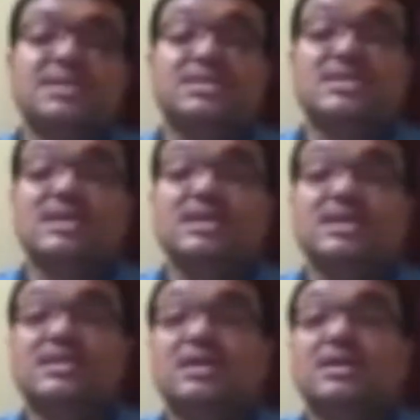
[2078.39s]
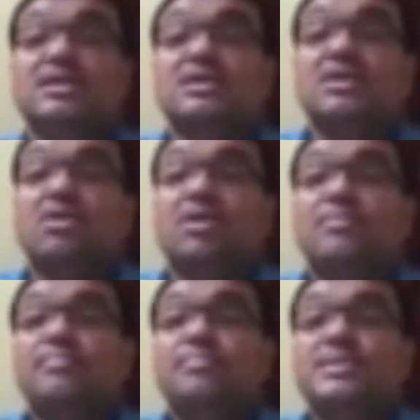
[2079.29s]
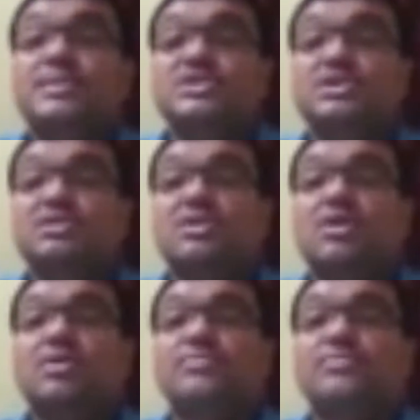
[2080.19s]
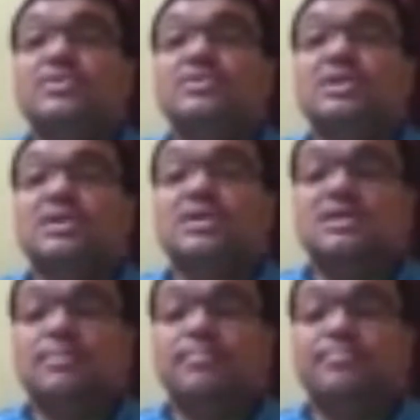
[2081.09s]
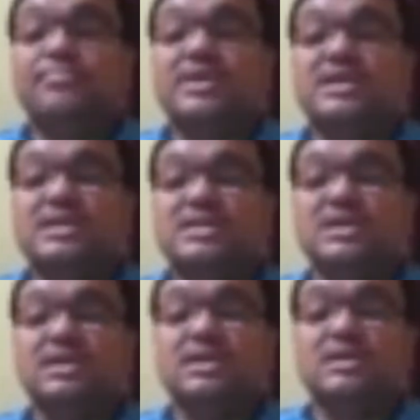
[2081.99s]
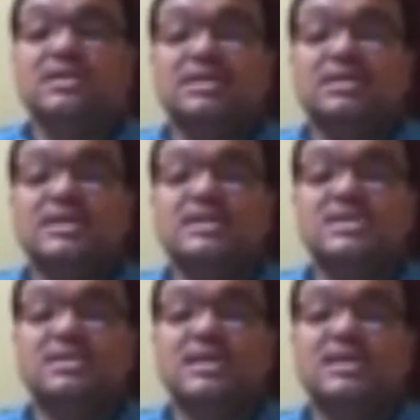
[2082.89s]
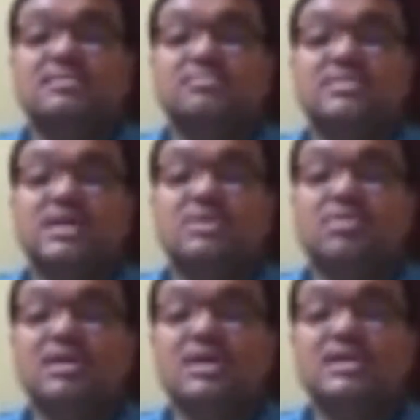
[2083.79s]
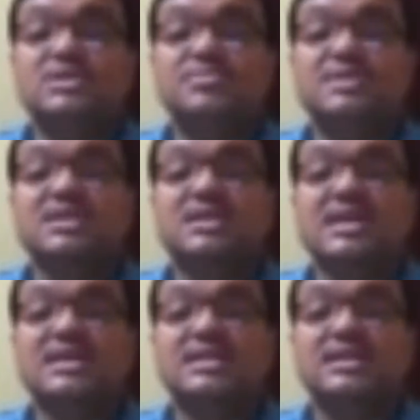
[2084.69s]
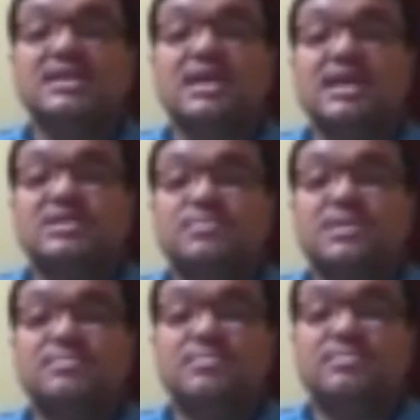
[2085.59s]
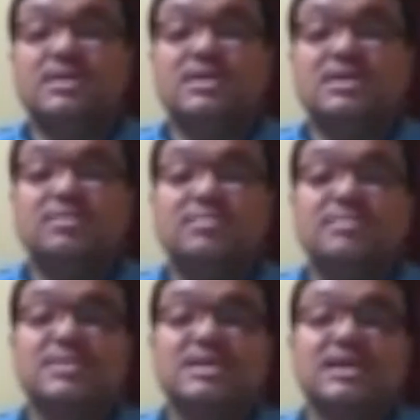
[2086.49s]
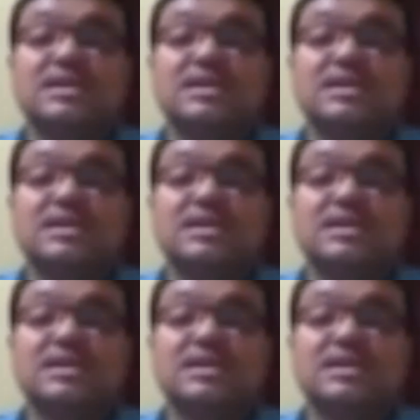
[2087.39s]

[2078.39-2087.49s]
day, the completion of the creation, that the world is being created as per biblical